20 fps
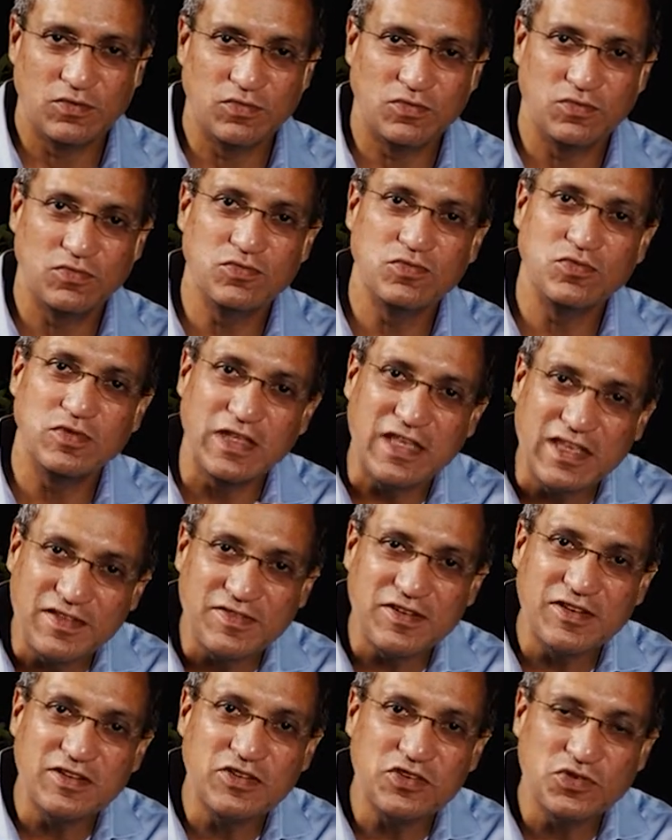who
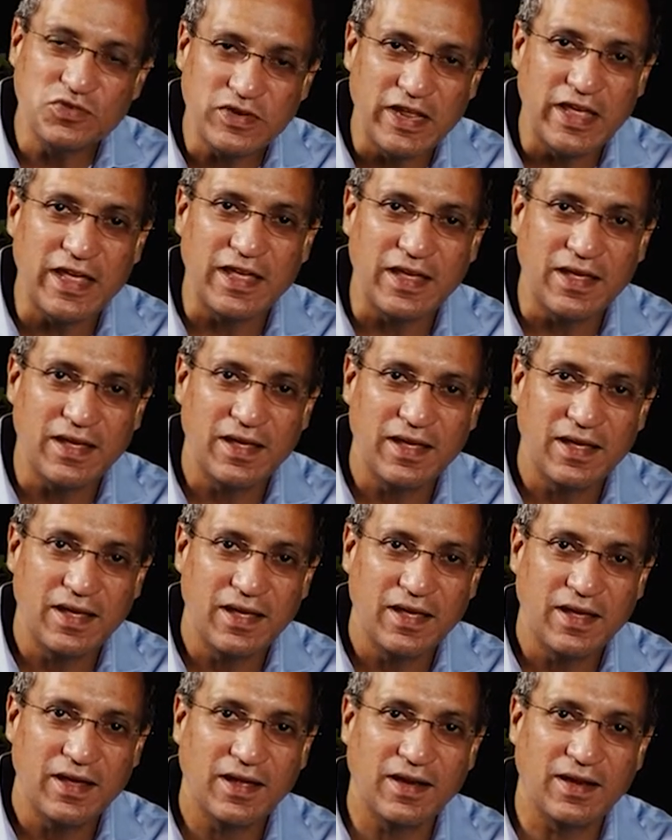even today
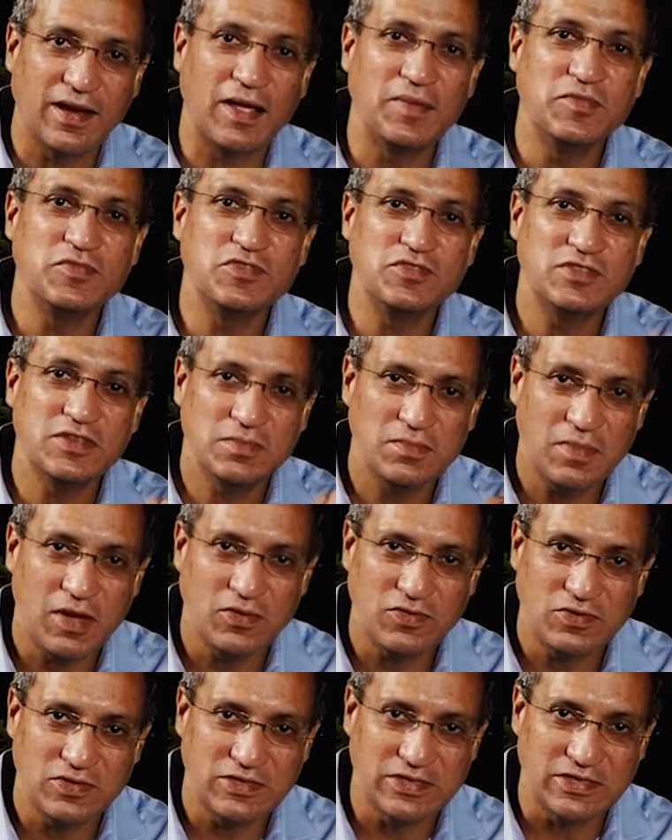climbs the
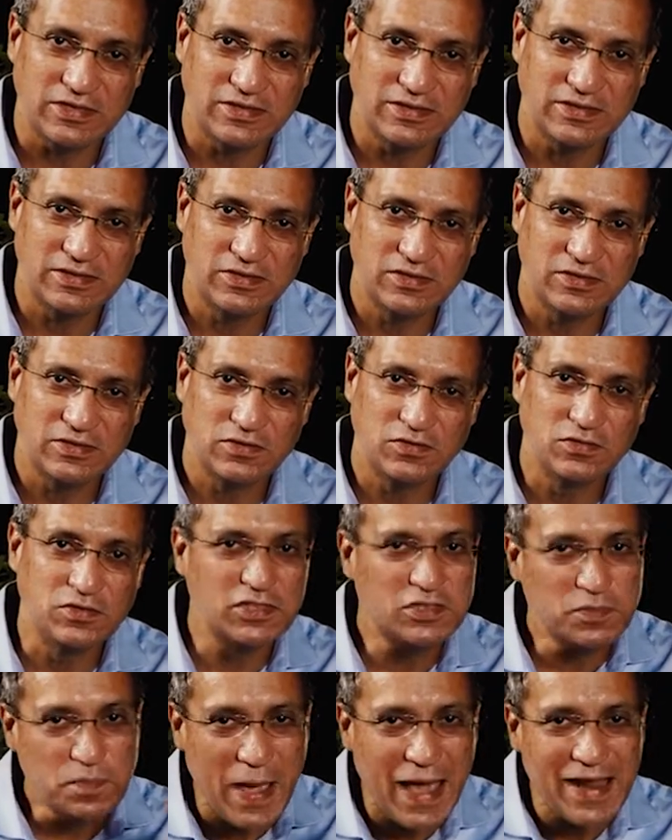mountain,
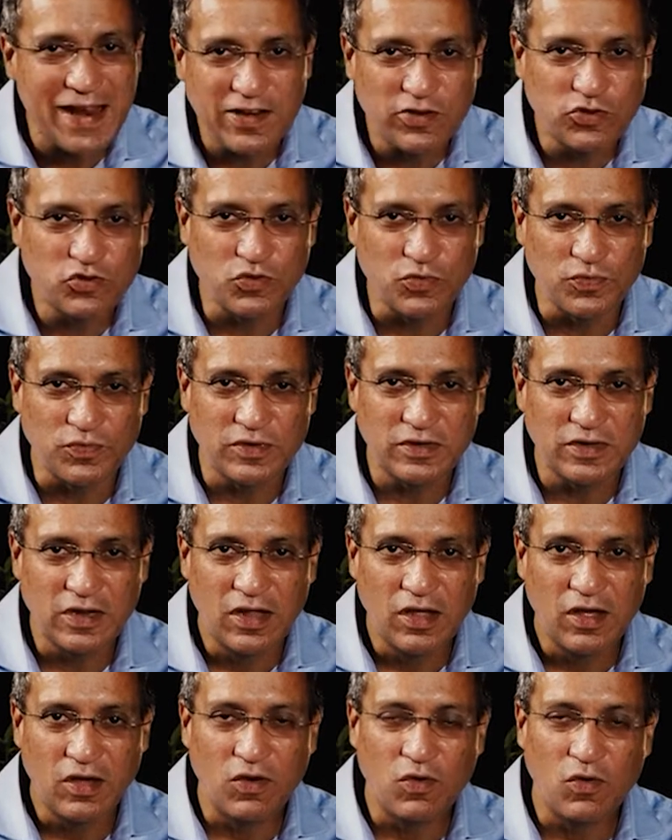who is paratroop.
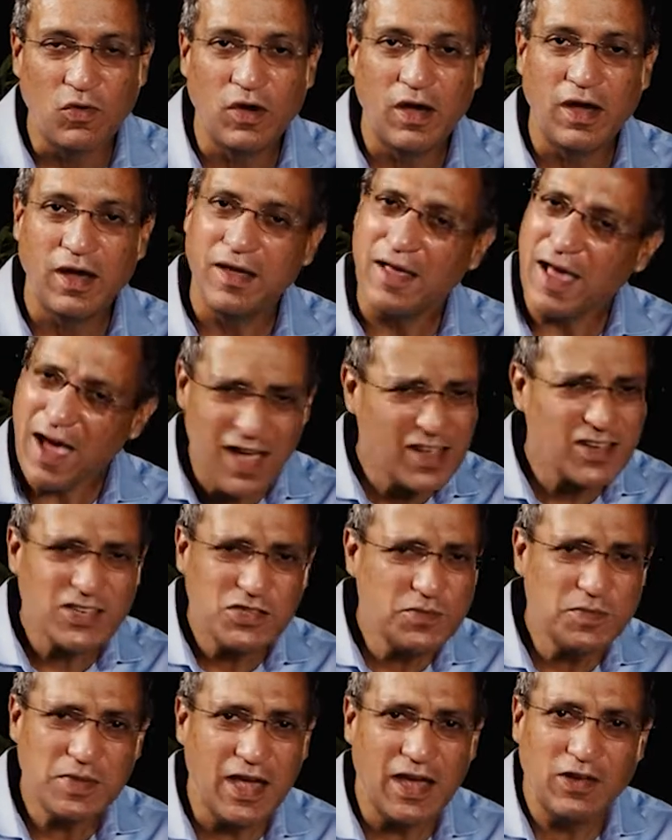
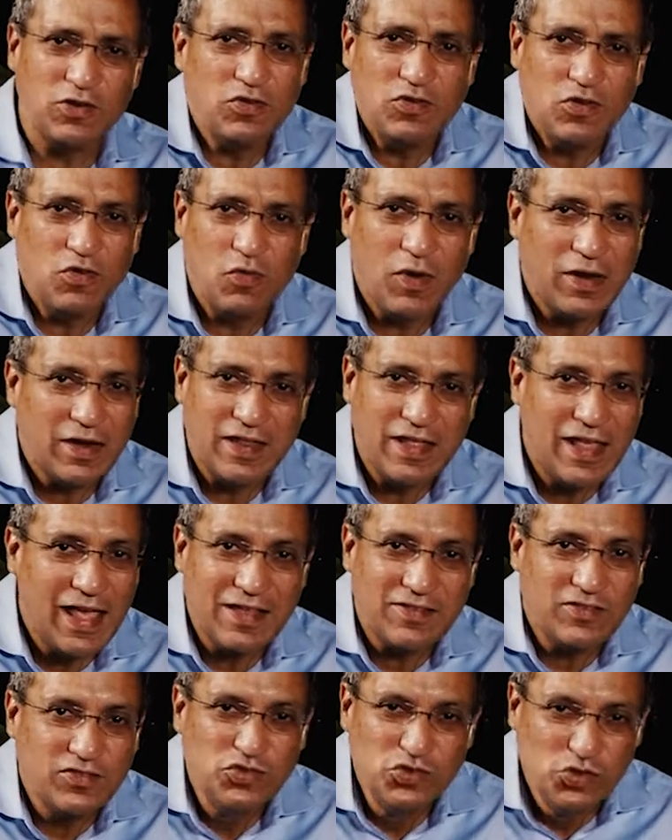Ask me, I don't know what he
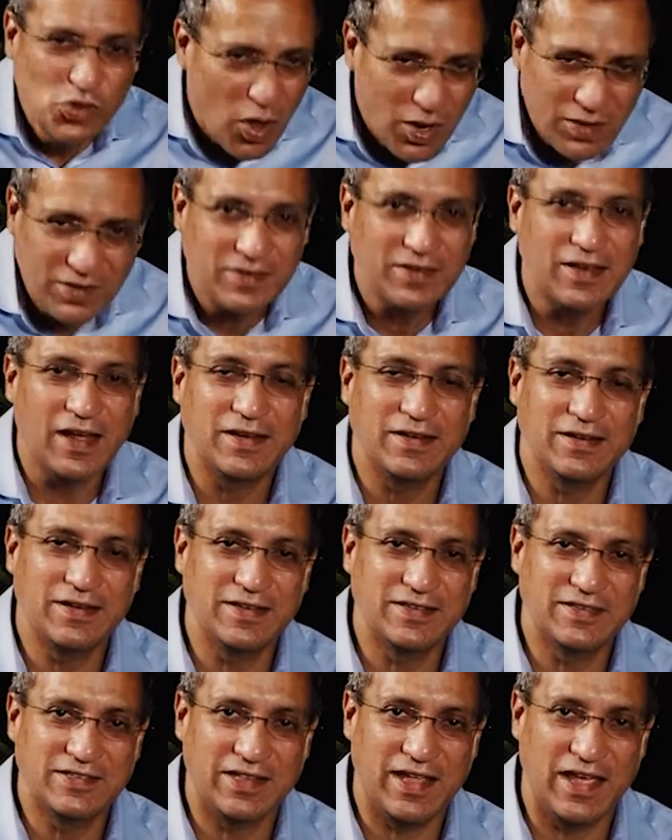has not done
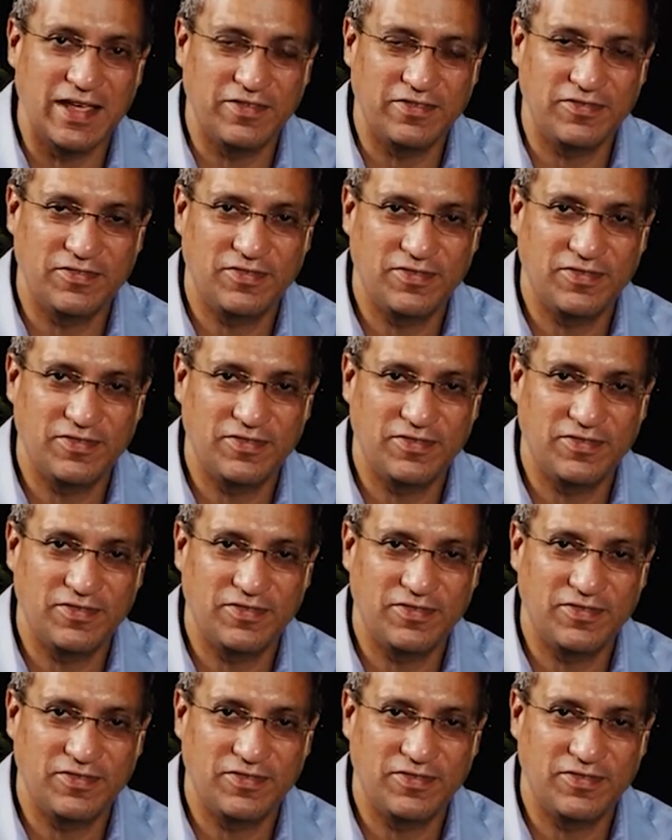in his life.